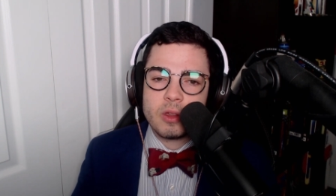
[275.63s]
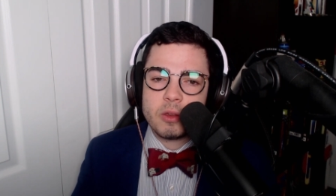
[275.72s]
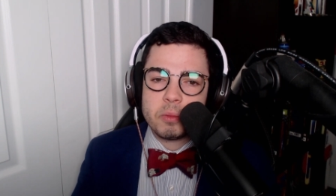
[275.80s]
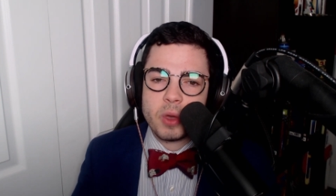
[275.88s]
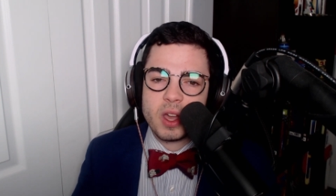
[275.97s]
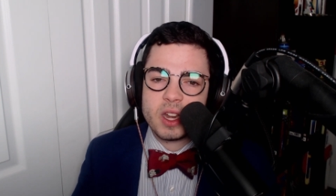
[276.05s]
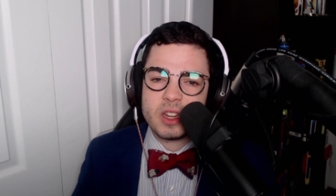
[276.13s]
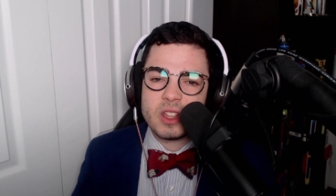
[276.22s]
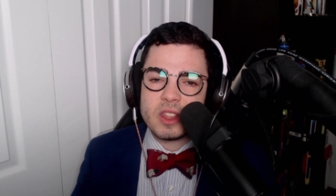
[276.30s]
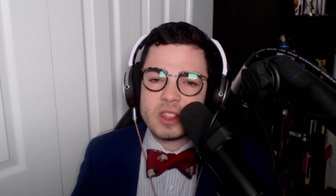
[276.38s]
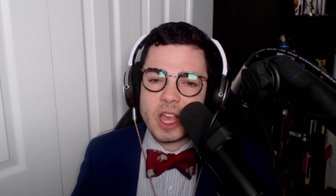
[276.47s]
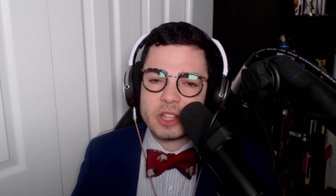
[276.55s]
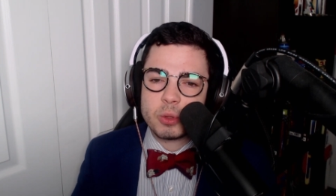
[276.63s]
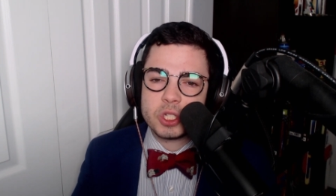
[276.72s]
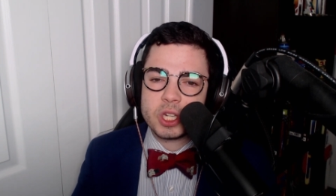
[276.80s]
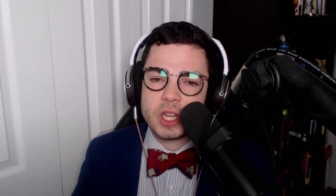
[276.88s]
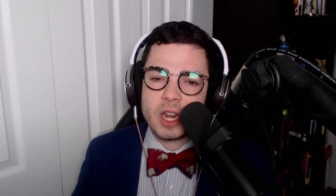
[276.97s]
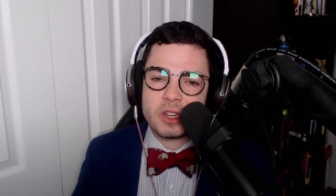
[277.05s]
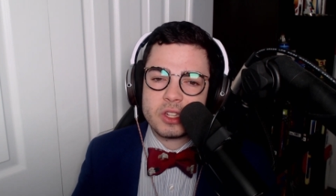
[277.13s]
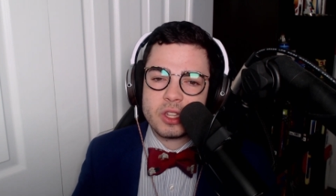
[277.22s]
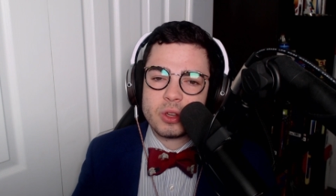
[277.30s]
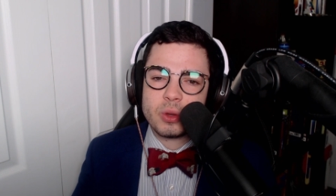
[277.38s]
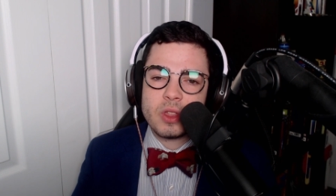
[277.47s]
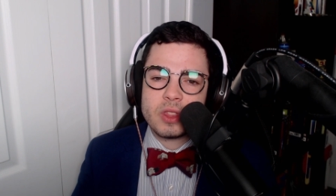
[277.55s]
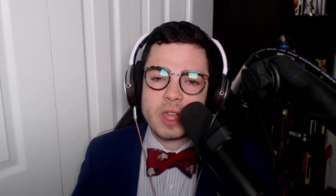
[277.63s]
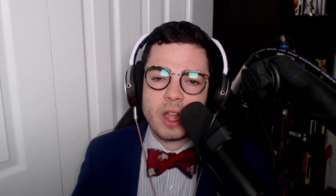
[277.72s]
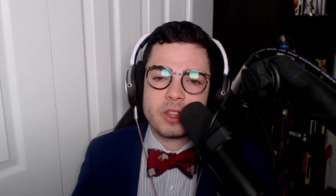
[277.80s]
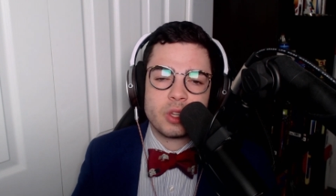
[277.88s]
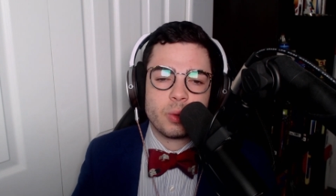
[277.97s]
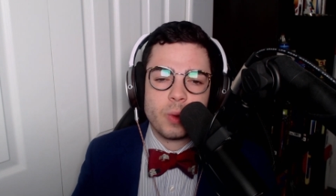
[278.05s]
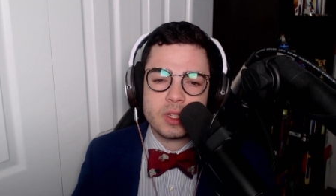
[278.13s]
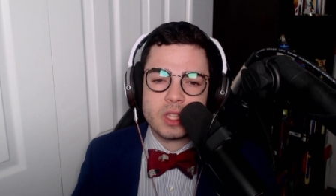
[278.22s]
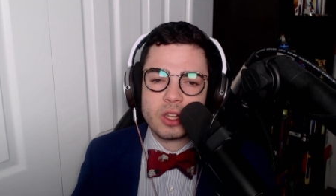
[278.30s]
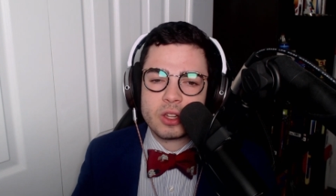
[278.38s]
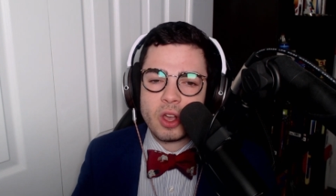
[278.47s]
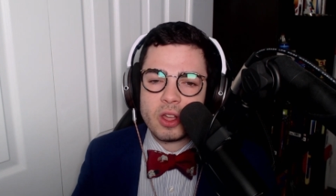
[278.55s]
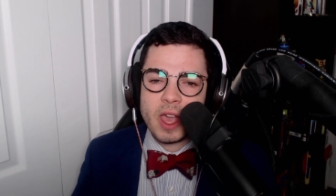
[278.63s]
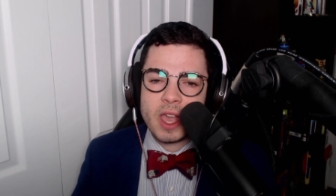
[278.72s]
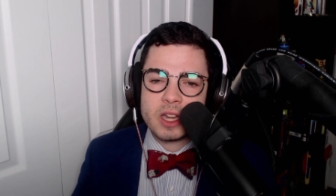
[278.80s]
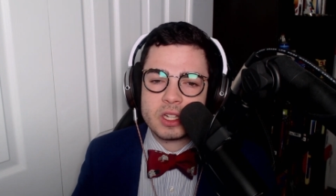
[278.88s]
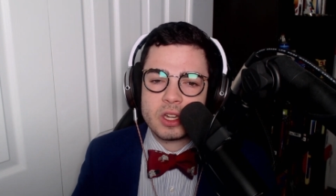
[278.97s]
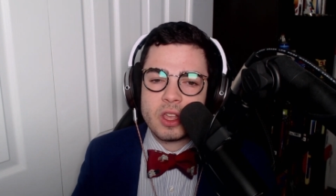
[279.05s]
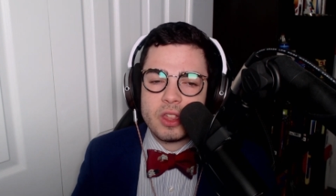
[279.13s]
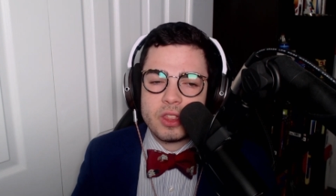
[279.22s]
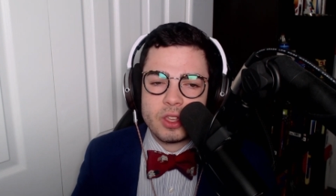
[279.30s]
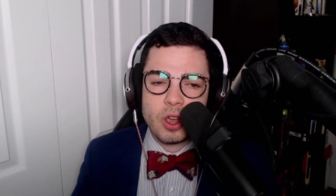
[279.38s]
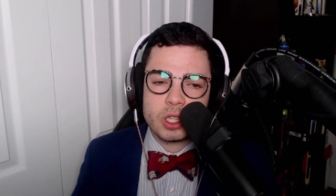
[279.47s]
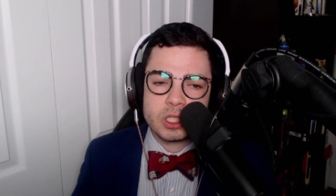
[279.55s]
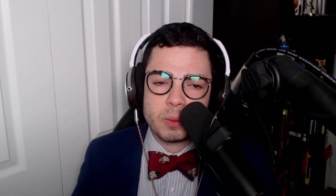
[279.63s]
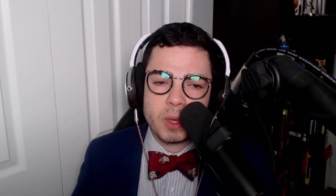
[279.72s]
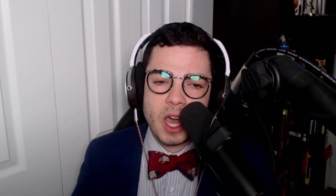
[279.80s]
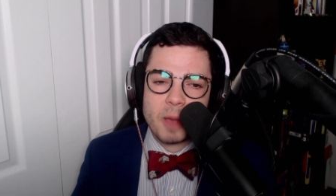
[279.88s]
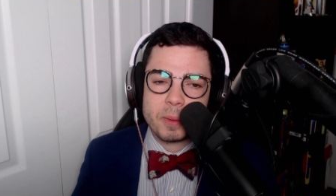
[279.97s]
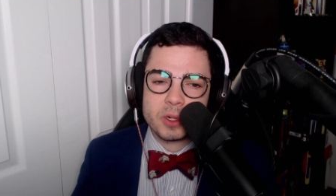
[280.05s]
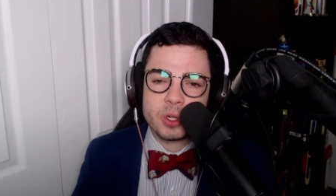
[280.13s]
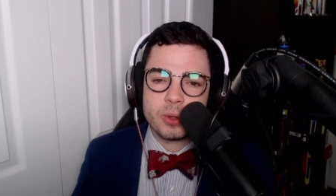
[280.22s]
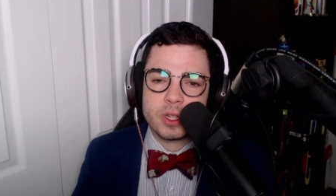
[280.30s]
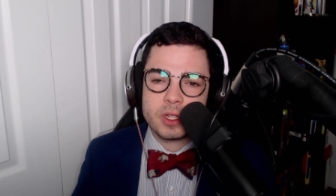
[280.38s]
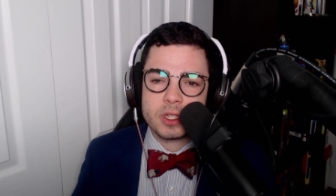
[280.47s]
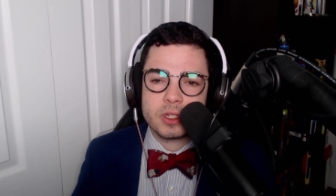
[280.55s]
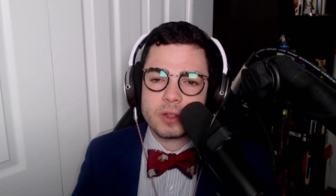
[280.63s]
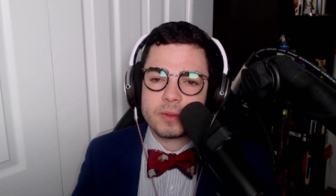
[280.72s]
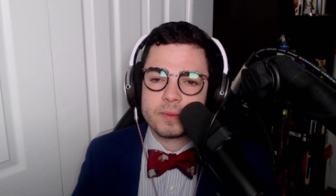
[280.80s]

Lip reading: But that's what you got to do. That is the reason they call Edge the ultimate opportunist.